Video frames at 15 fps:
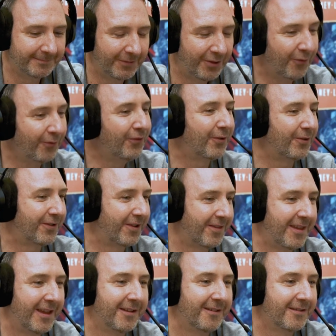those sorts of
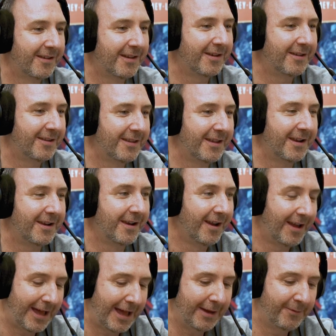things that that
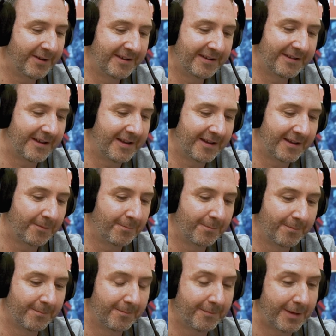I would
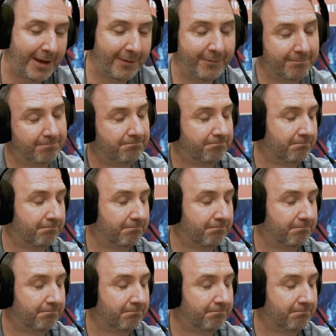um, I would